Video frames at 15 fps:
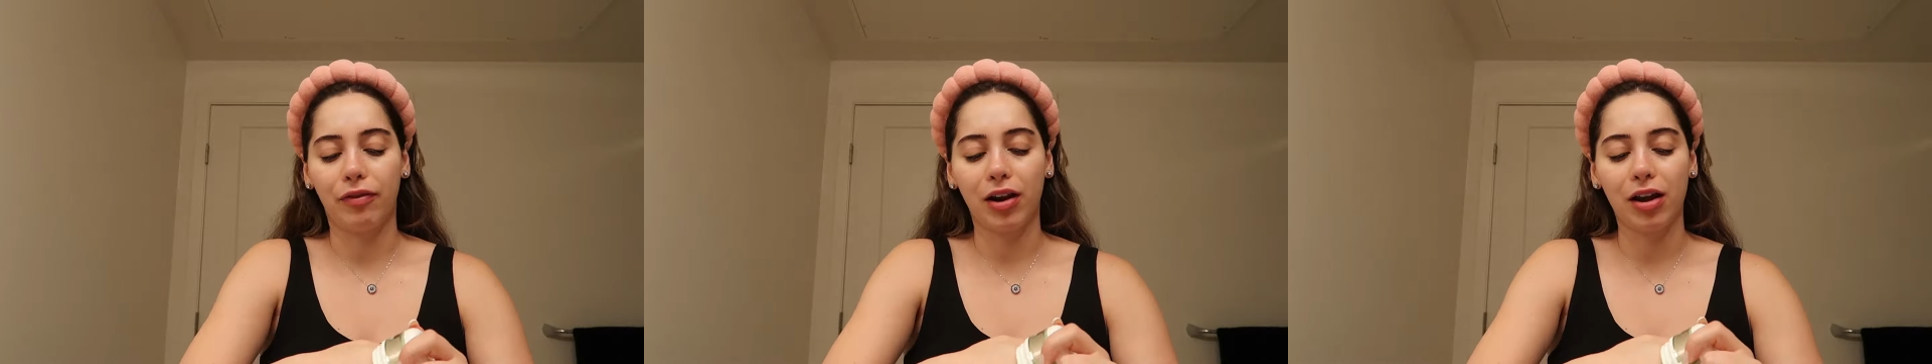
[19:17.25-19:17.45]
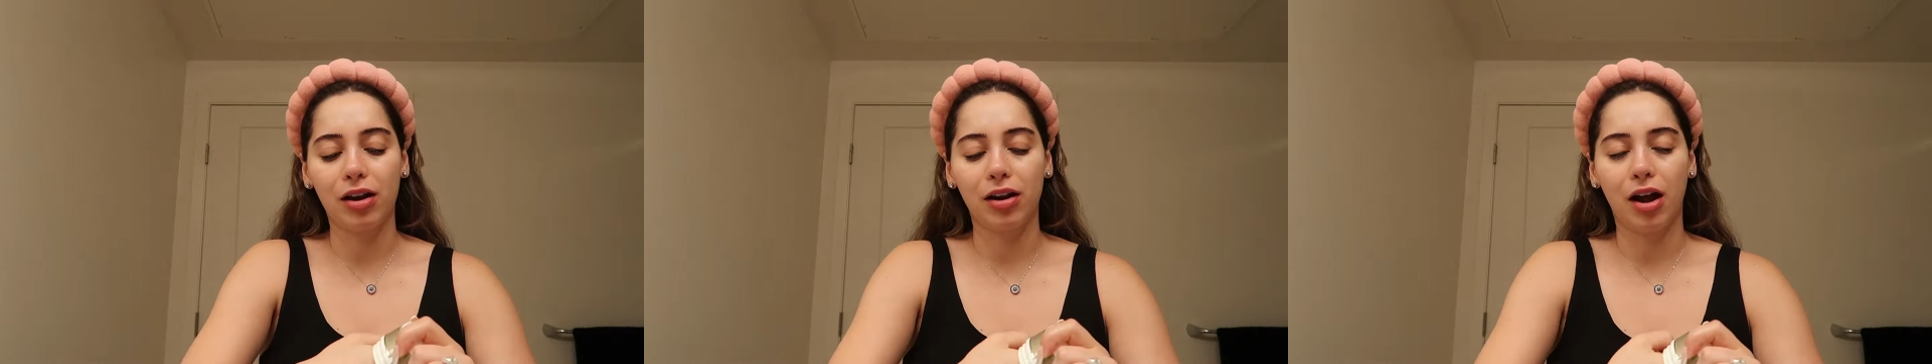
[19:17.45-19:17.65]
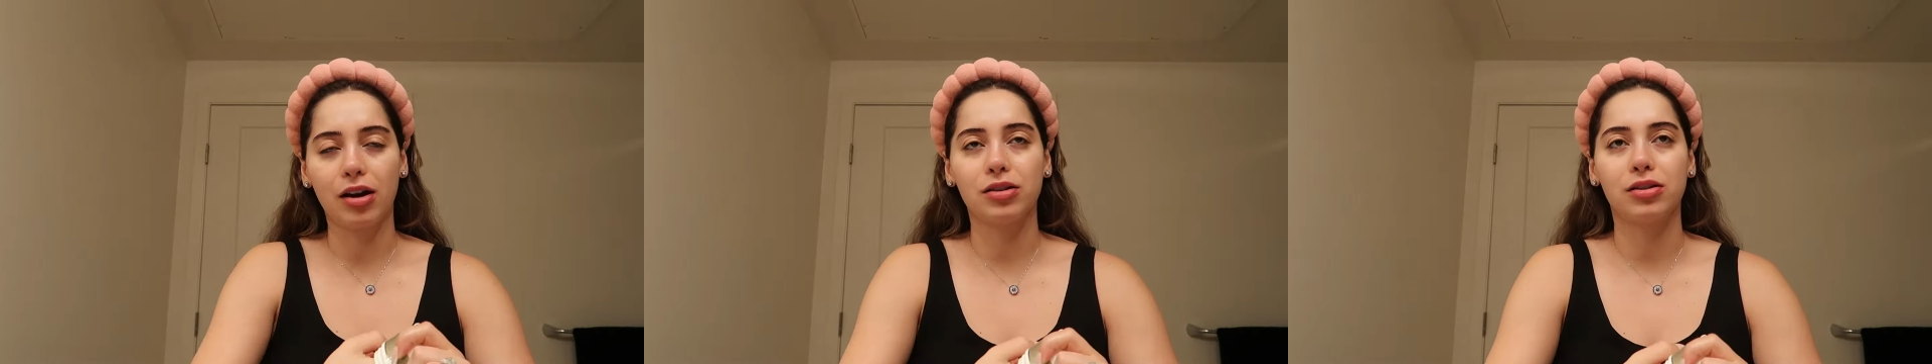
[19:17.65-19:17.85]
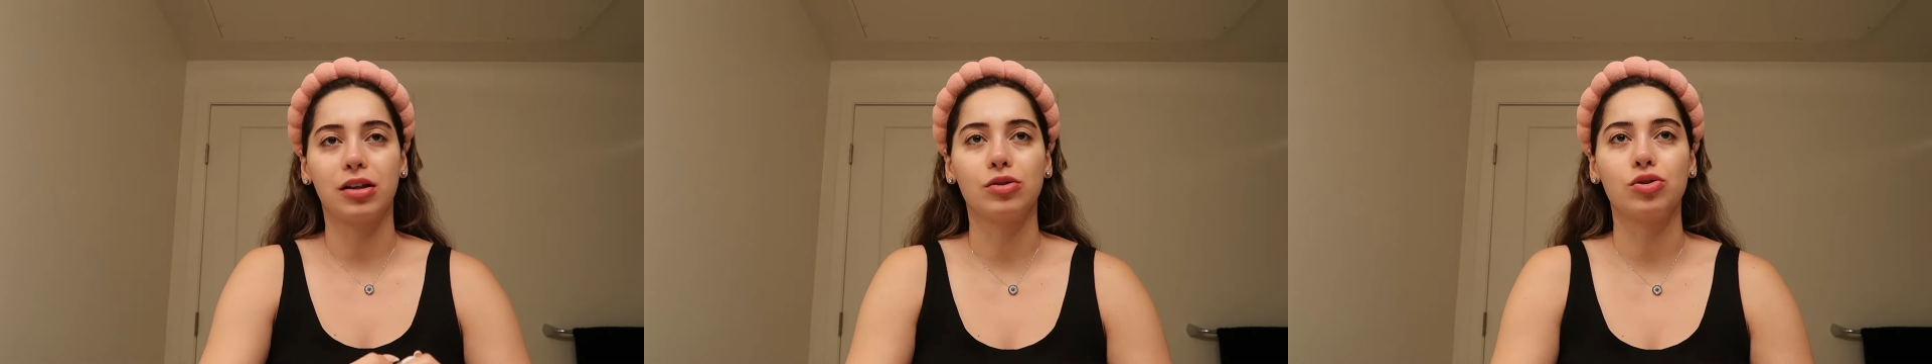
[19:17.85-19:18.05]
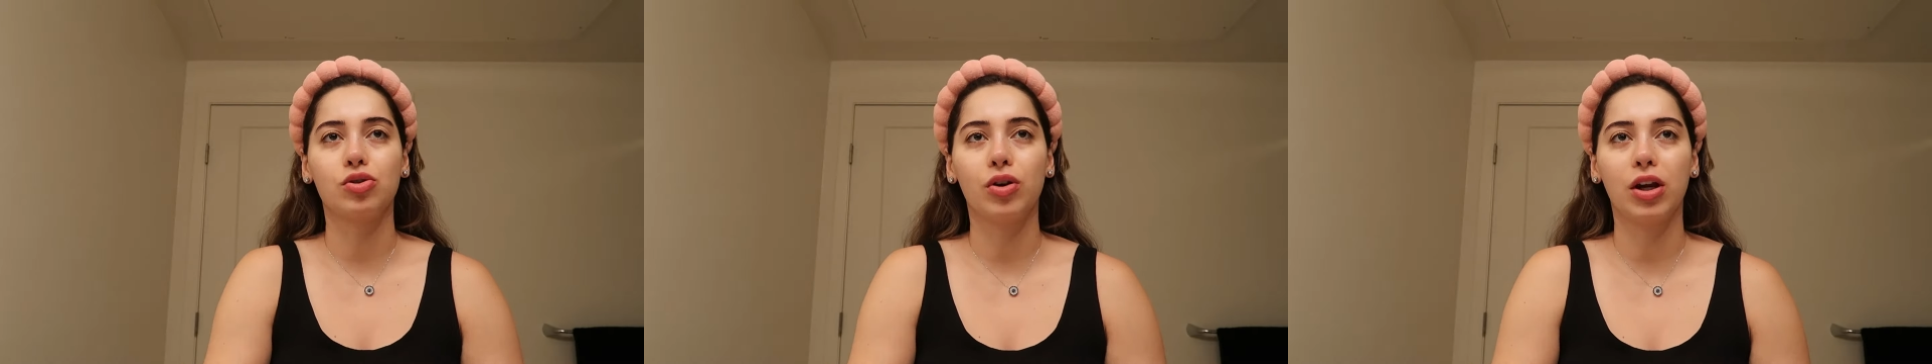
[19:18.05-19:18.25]
feel like a lot of
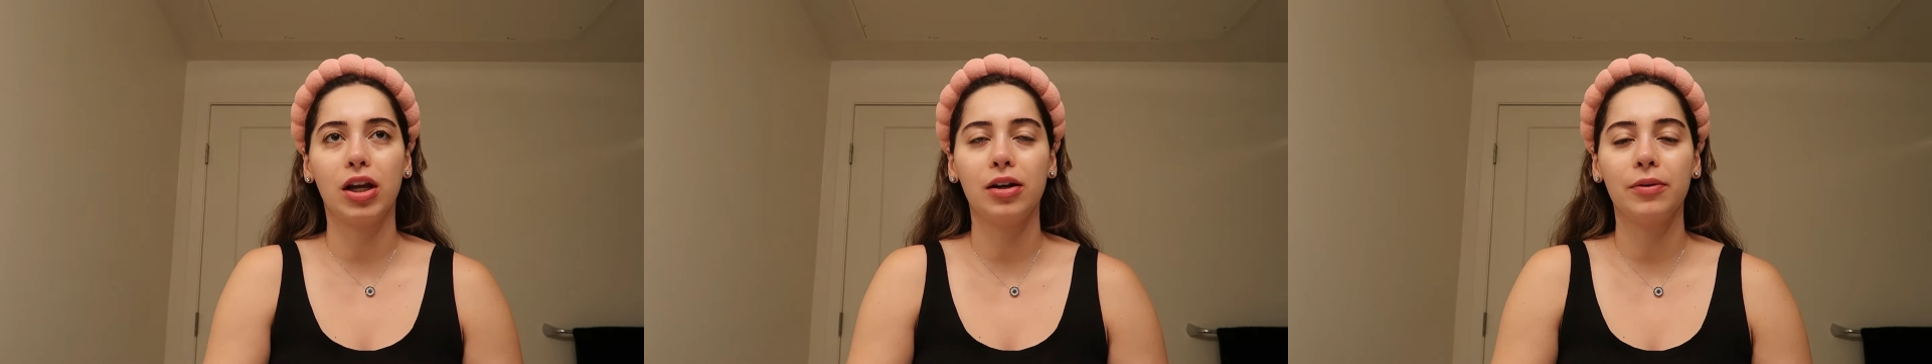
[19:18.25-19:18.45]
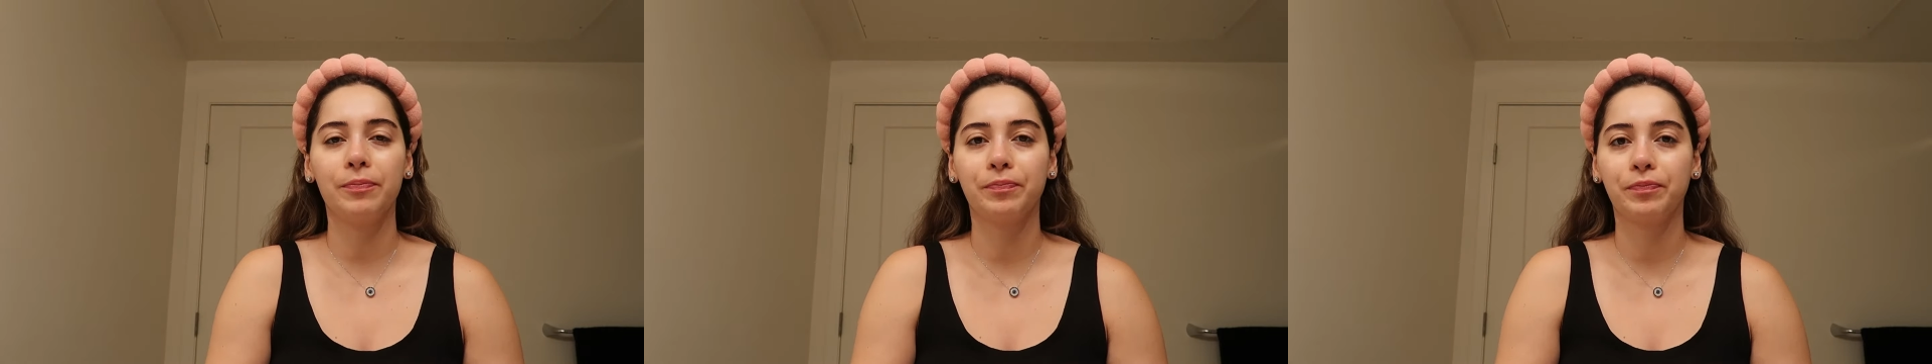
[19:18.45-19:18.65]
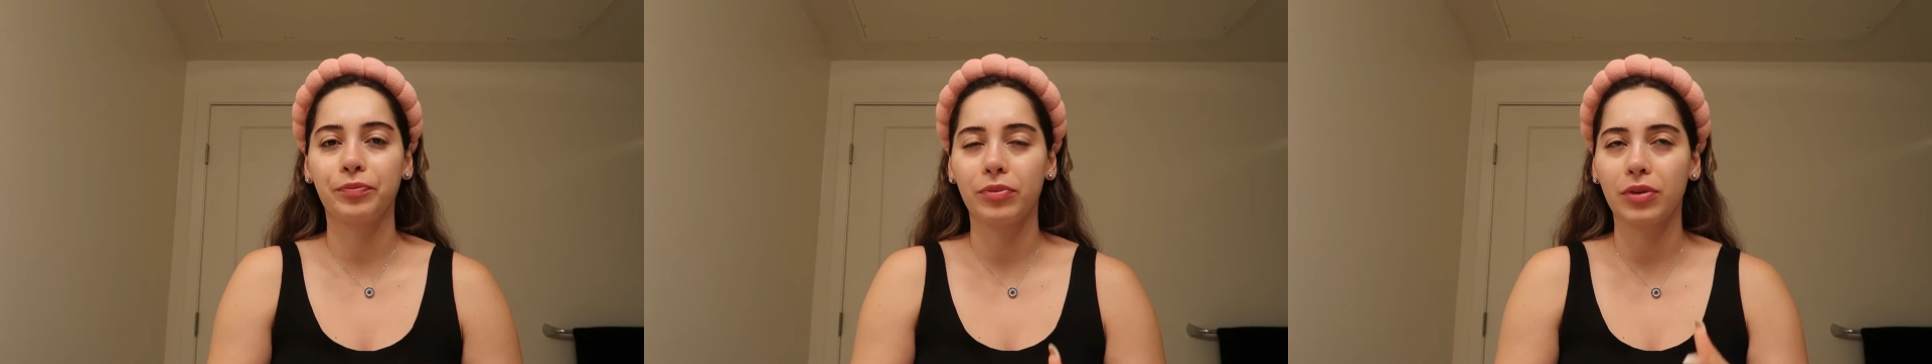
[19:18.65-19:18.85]
sunscreen